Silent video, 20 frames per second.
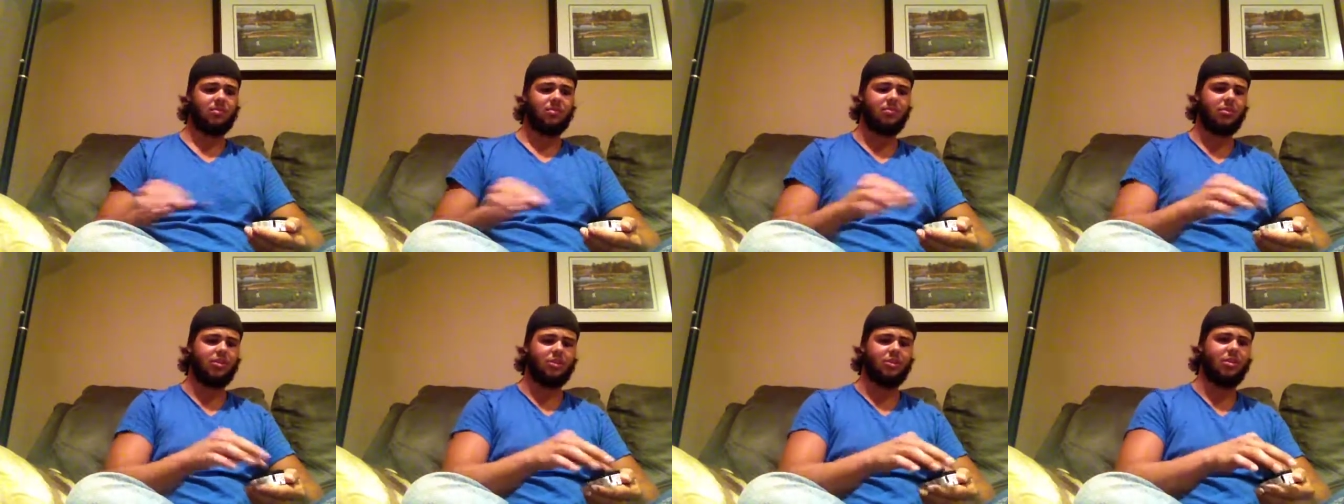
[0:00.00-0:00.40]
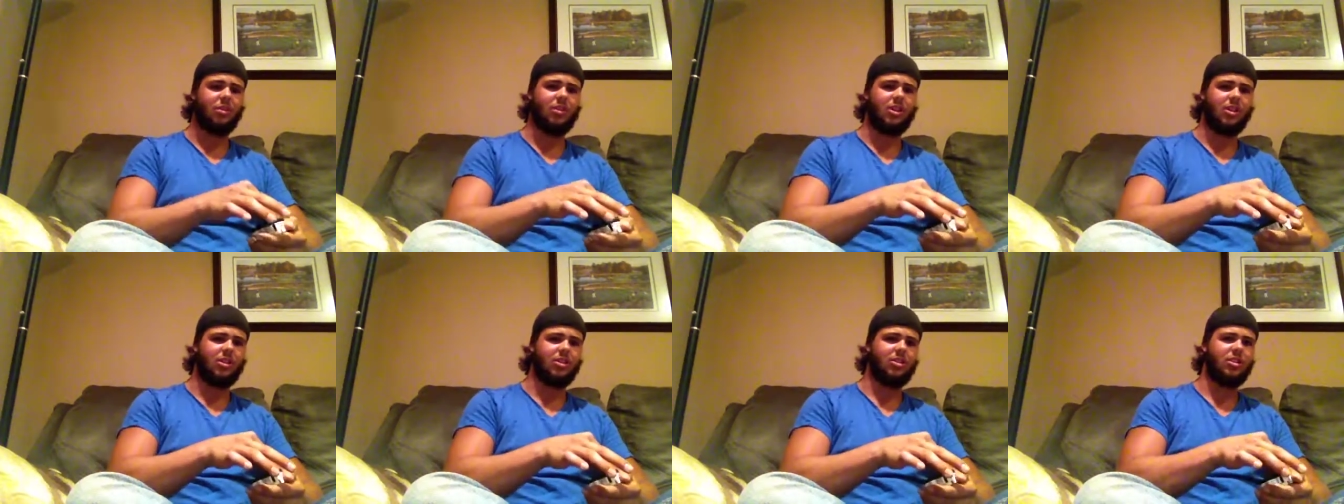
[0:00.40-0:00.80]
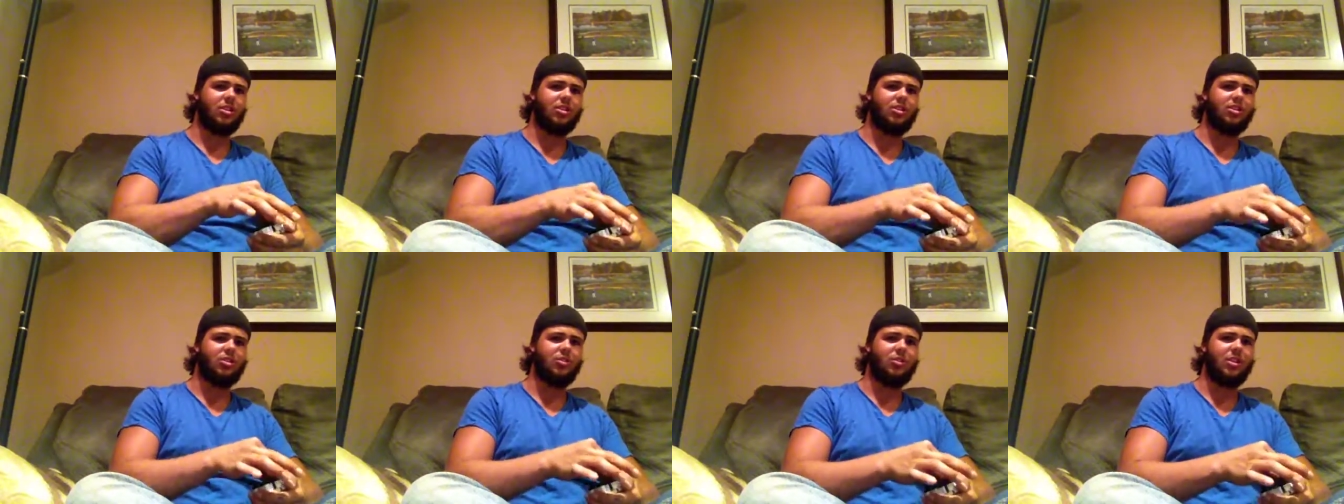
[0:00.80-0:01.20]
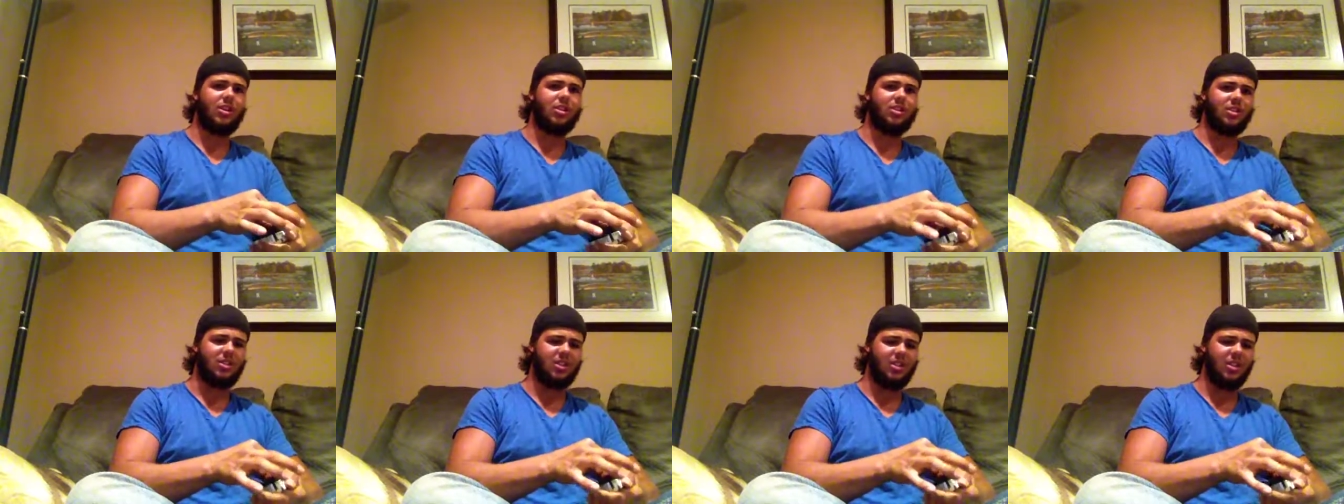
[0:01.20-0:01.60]
just gonna get this in to show you
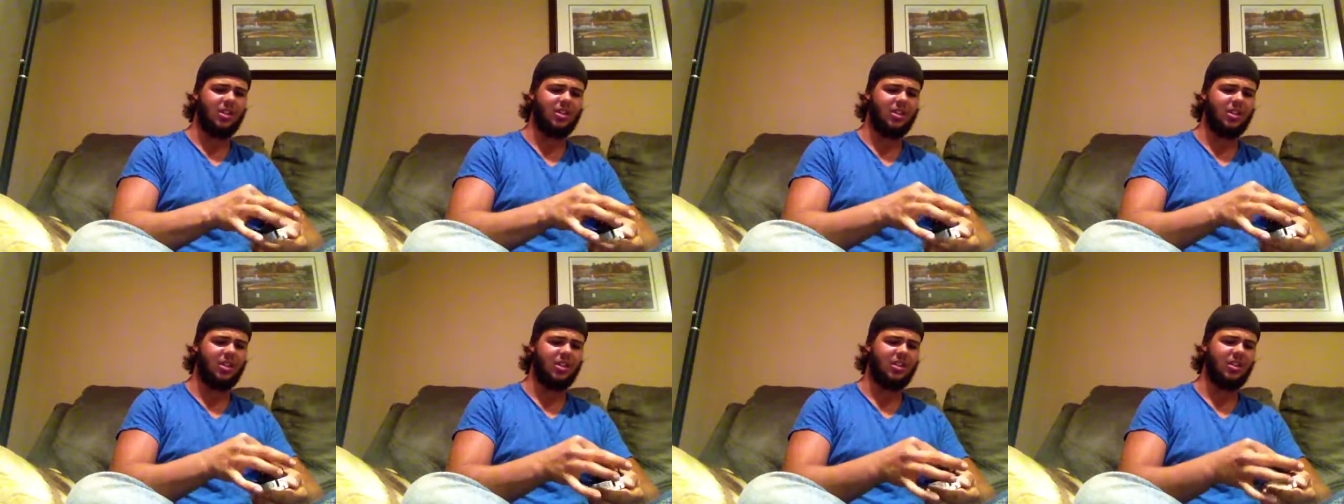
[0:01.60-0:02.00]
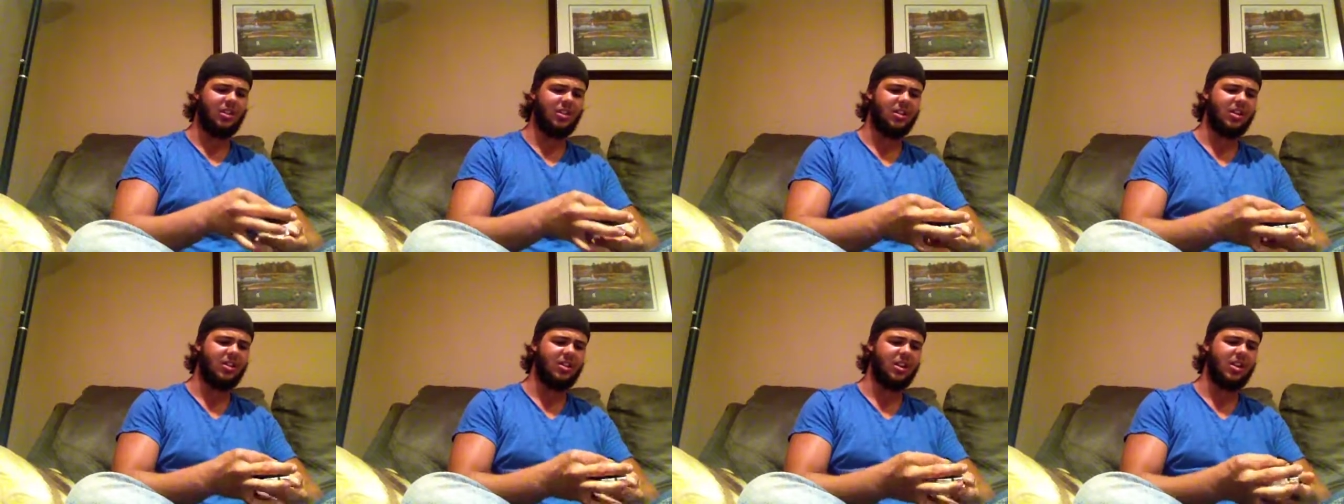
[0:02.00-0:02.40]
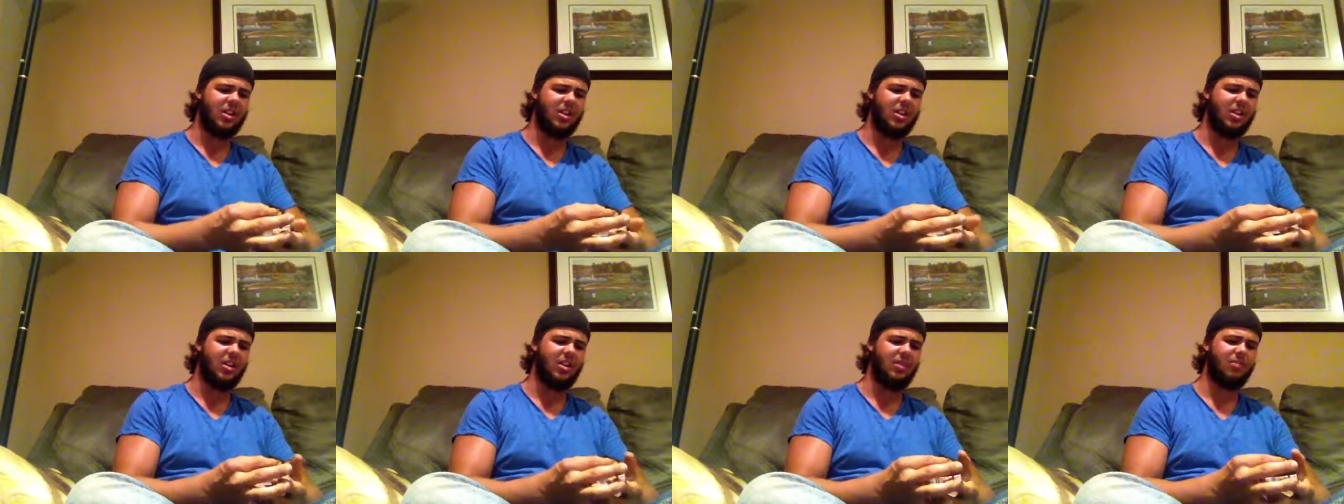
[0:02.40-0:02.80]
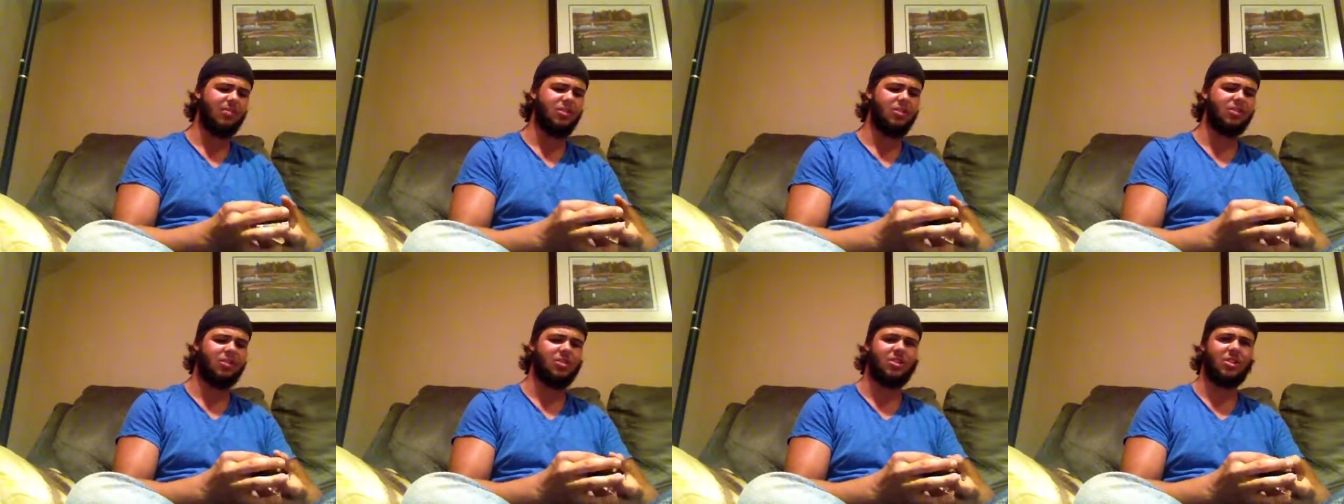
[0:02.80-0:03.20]
guys this ain't this ain't Canadian
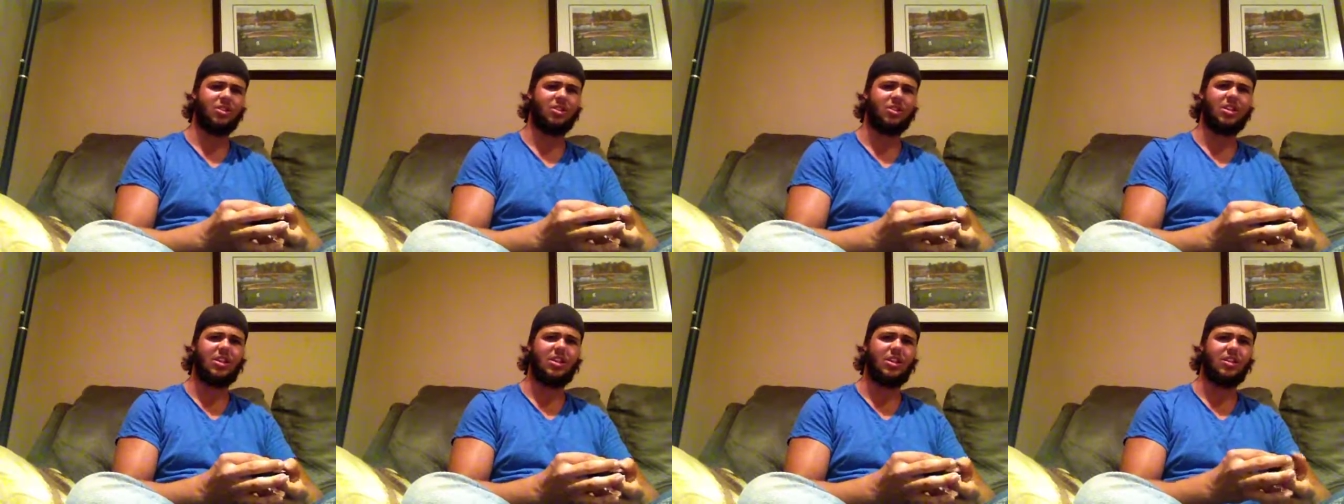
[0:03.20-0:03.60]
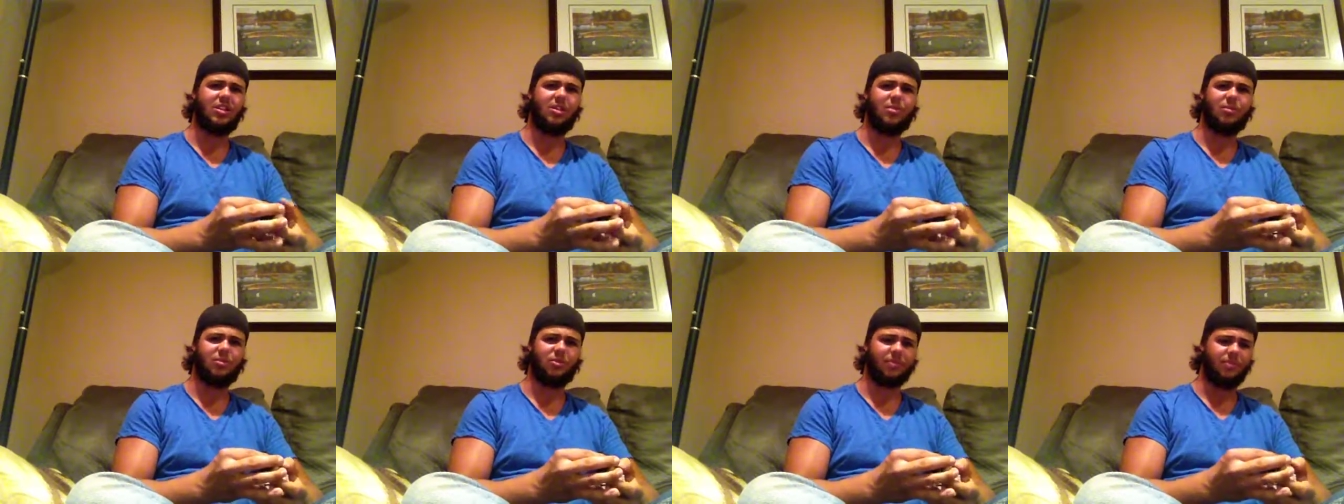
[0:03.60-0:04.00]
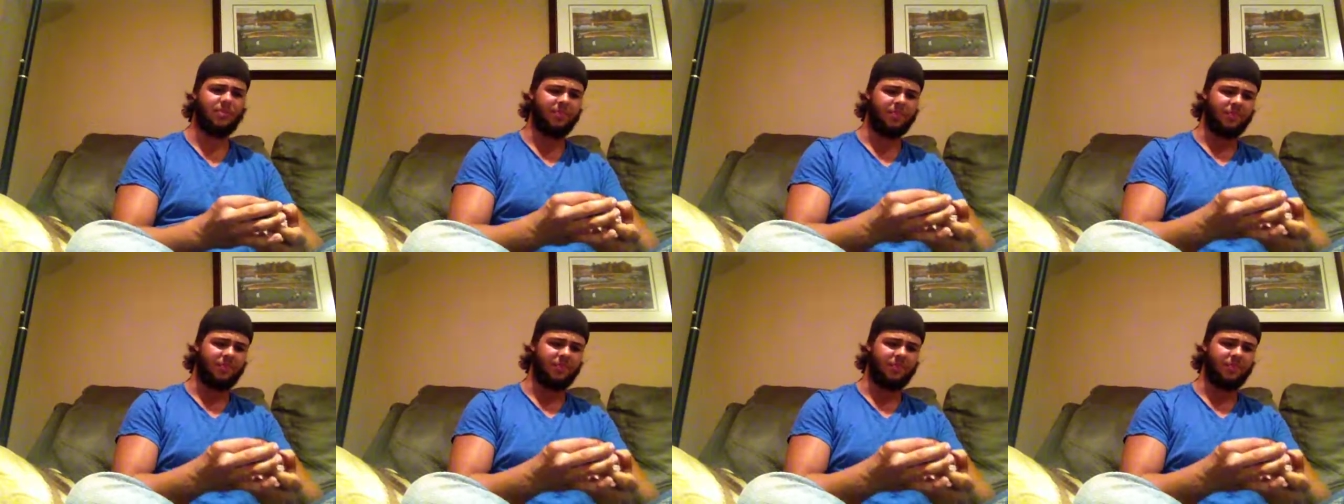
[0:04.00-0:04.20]
pussies, this Canadian dippers.